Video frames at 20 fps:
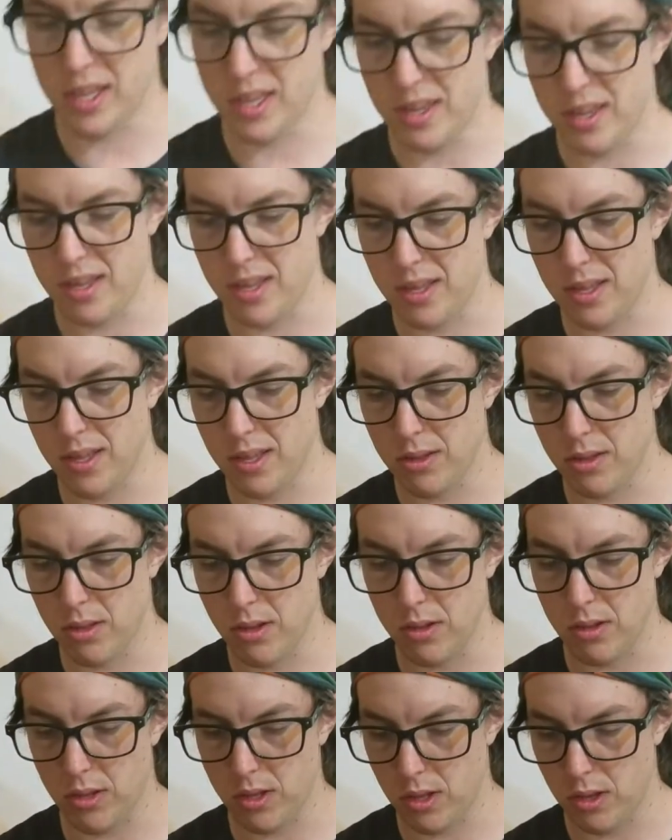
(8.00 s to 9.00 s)
uh, as
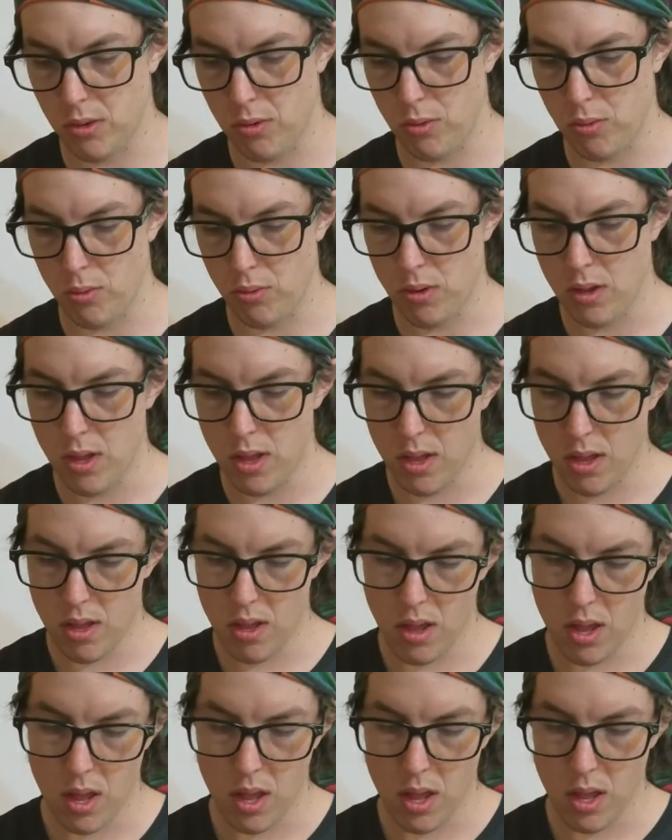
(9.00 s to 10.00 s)
long as you
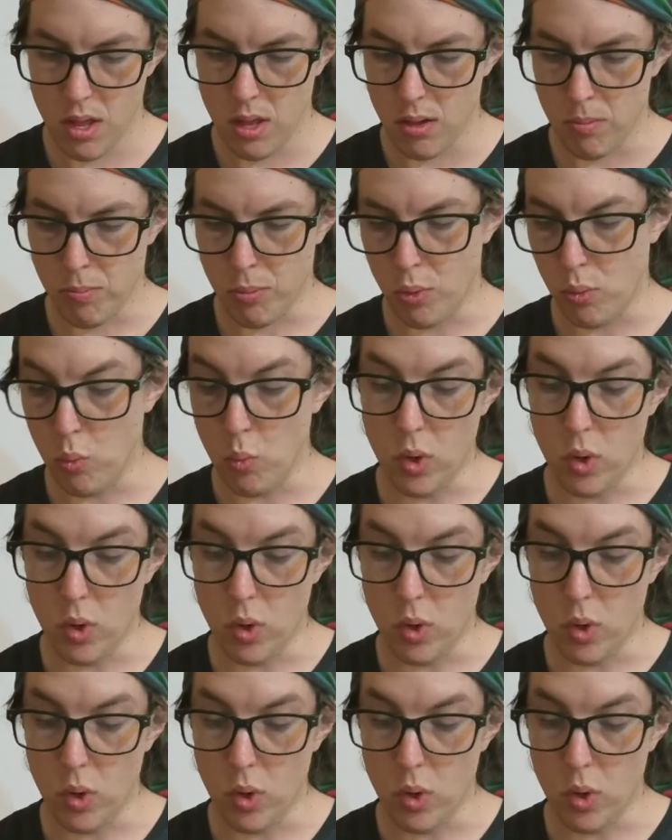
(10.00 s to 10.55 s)
put